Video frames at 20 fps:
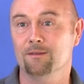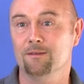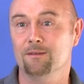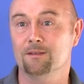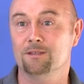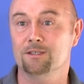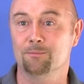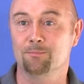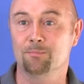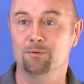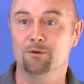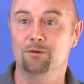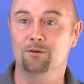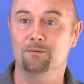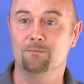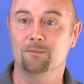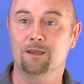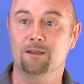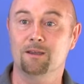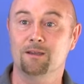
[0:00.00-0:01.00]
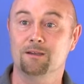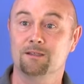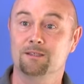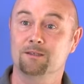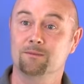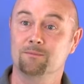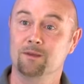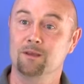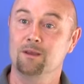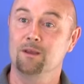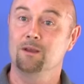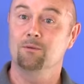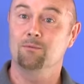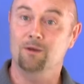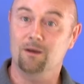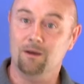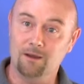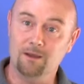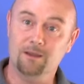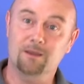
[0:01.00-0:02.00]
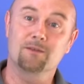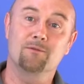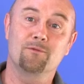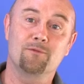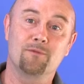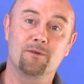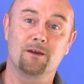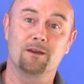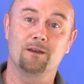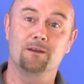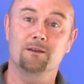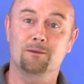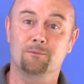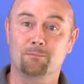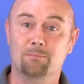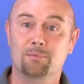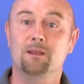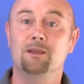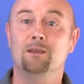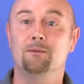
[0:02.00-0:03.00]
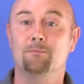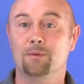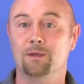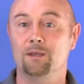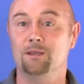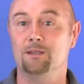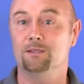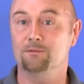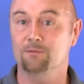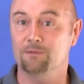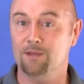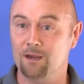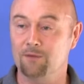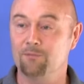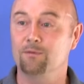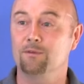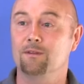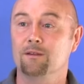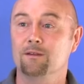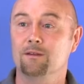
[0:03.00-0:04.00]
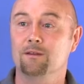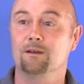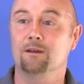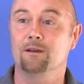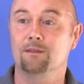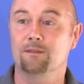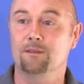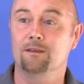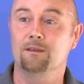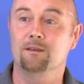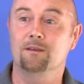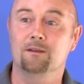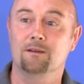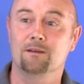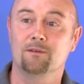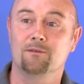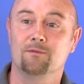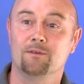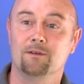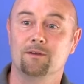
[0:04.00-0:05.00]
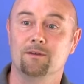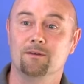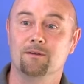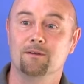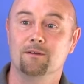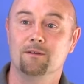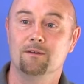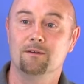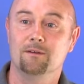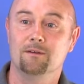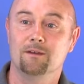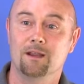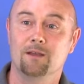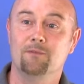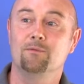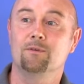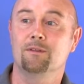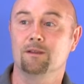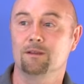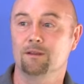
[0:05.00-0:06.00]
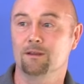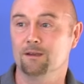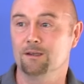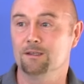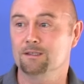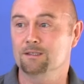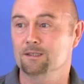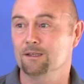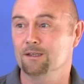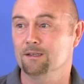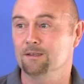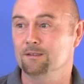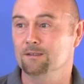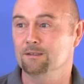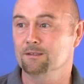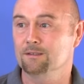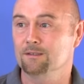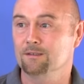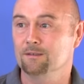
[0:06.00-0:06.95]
the support mechanism where I can find complete peace with everything that I think and I feel and everything that I sense.